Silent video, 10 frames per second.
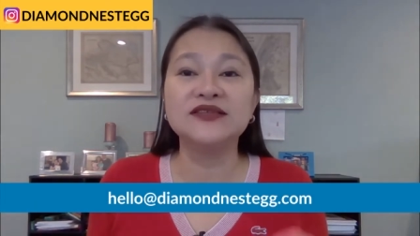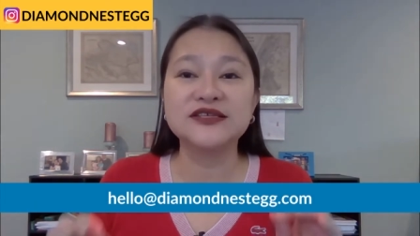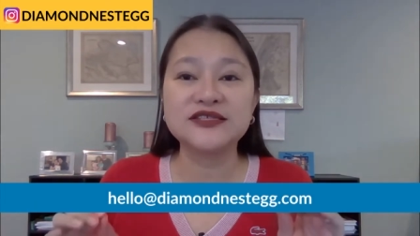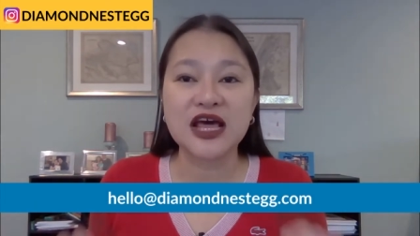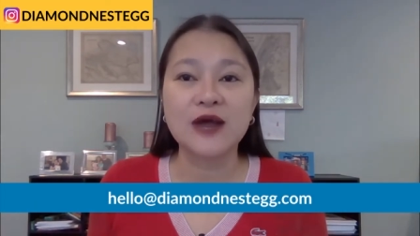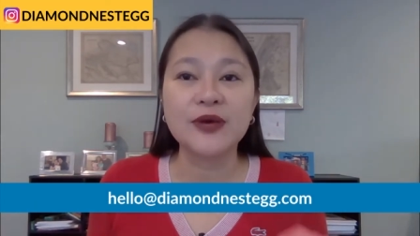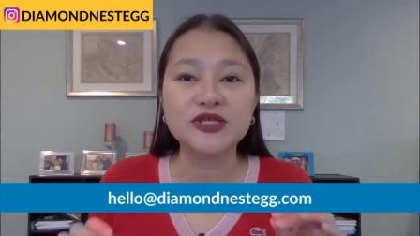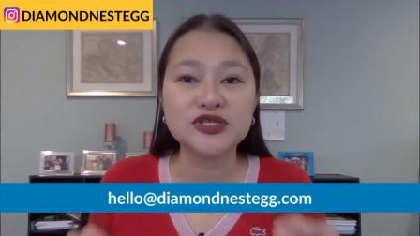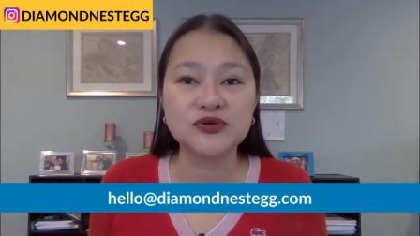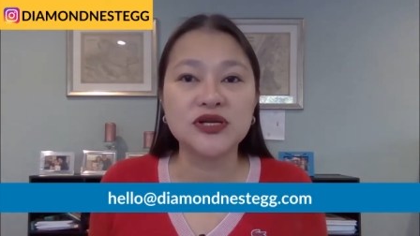to set up
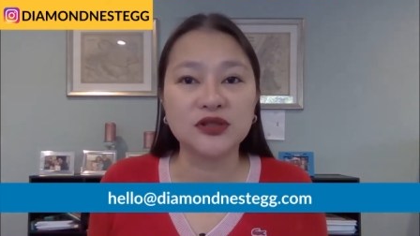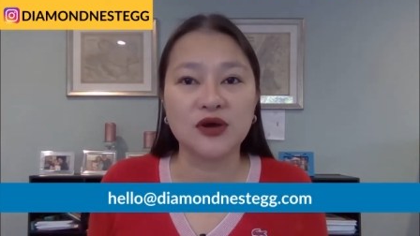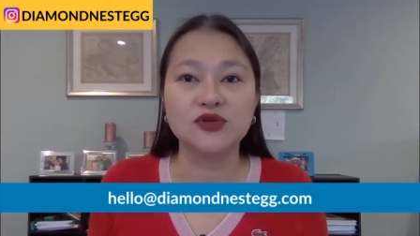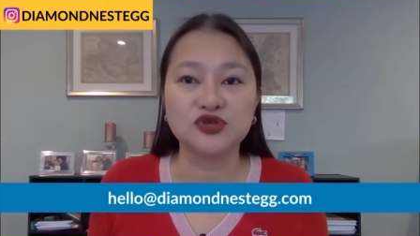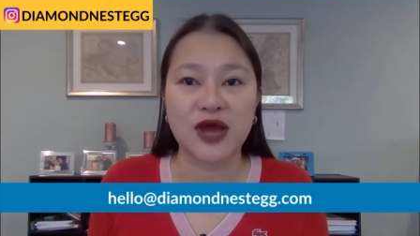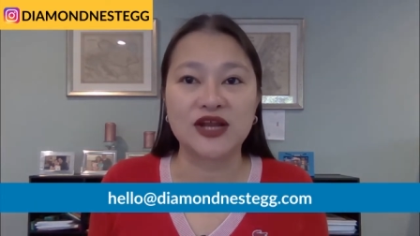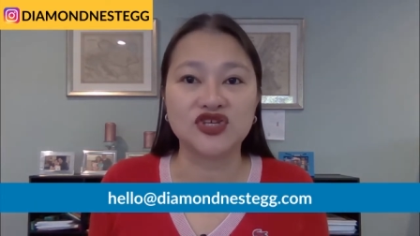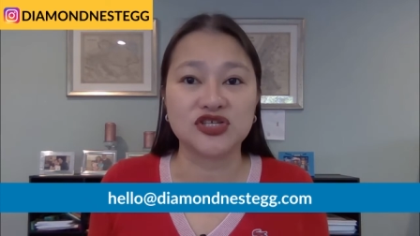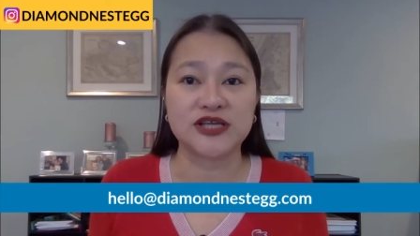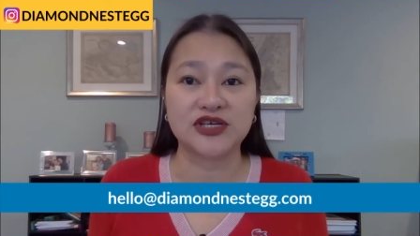a student loan
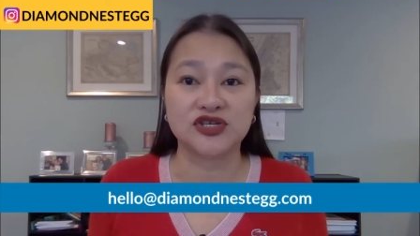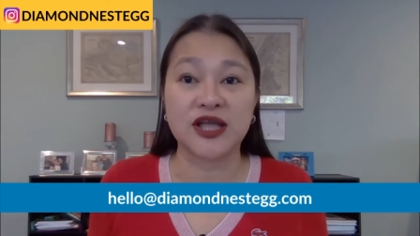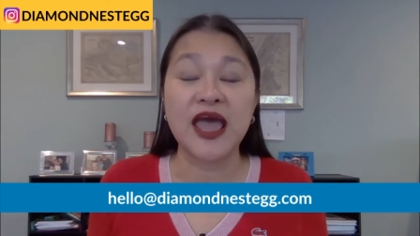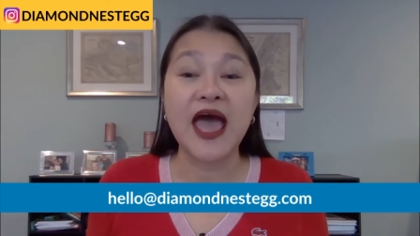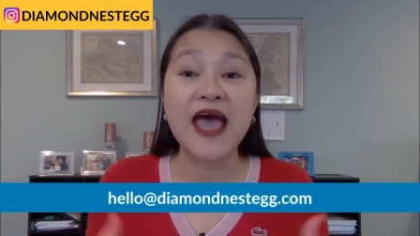strategy session